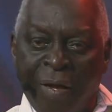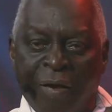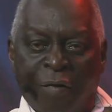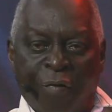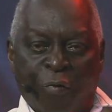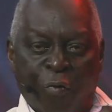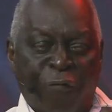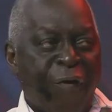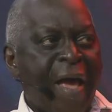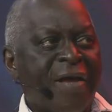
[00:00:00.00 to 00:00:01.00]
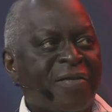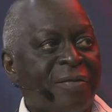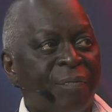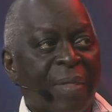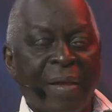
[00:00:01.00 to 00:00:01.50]
Good friends,
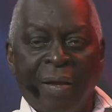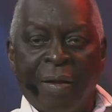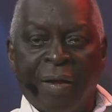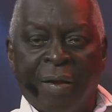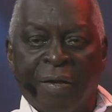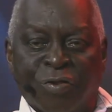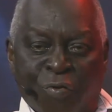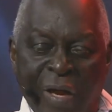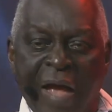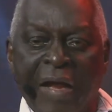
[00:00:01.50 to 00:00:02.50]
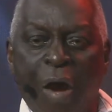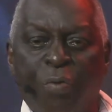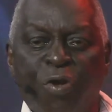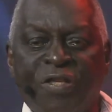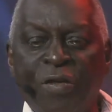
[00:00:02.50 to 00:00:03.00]
students, I hope to see you
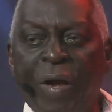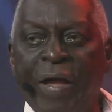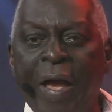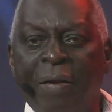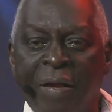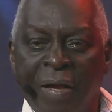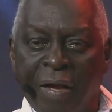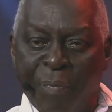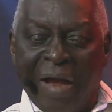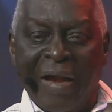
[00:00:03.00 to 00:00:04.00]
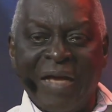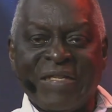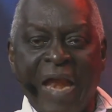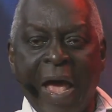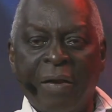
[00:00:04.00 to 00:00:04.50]
again in my next slide.
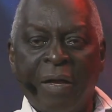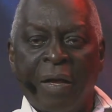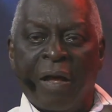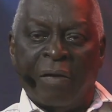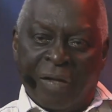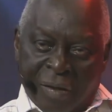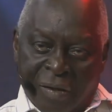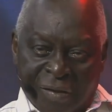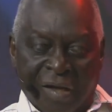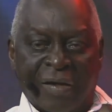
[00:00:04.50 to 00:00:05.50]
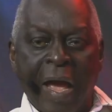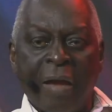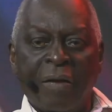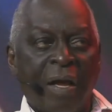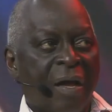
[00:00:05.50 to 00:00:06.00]
Till then, have a